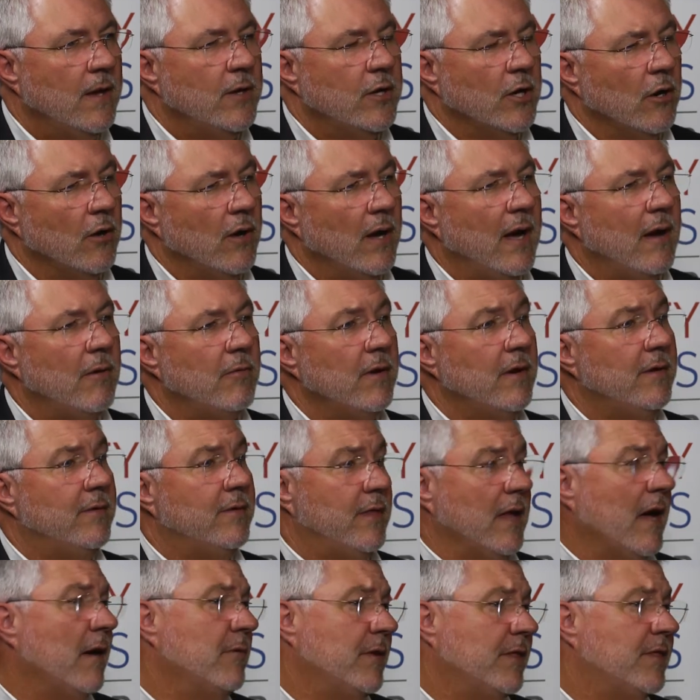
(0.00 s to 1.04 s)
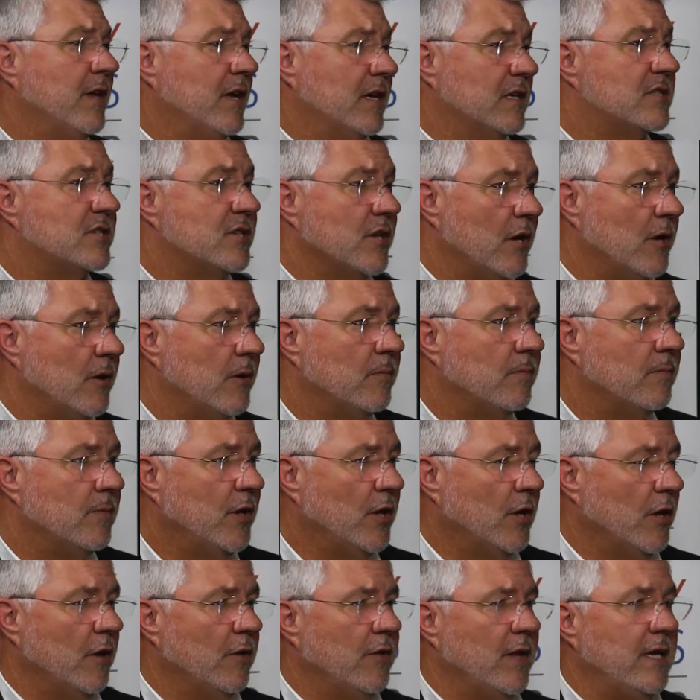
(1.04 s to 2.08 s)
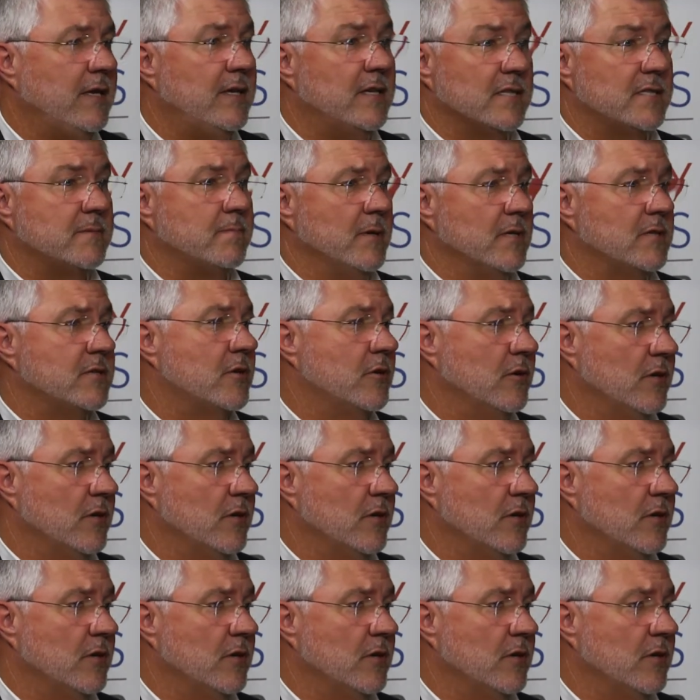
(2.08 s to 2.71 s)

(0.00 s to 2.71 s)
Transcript: I would think so. They dismissed